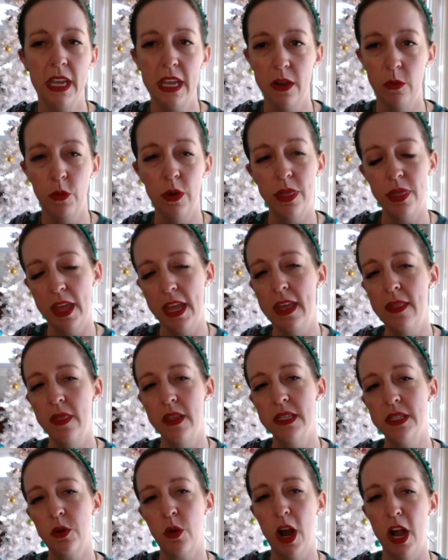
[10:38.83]
within
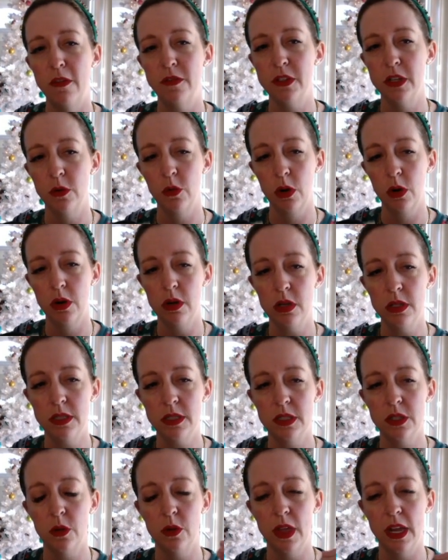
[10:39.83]
this crafted world
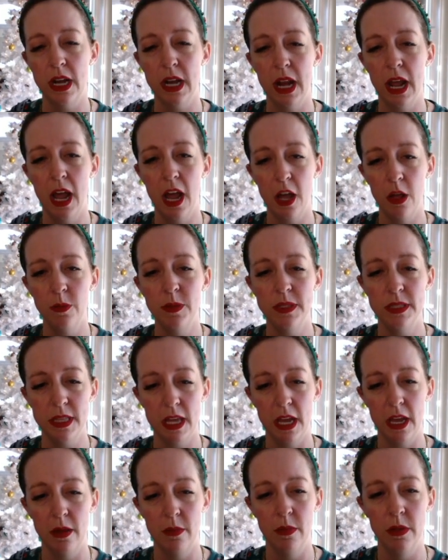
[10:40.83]
so that it helps
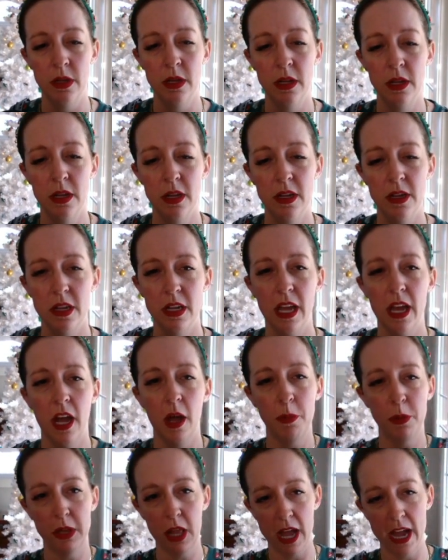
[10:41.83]
them
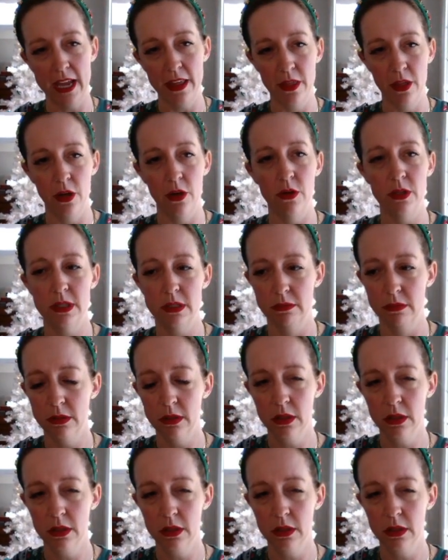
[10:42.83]
apply those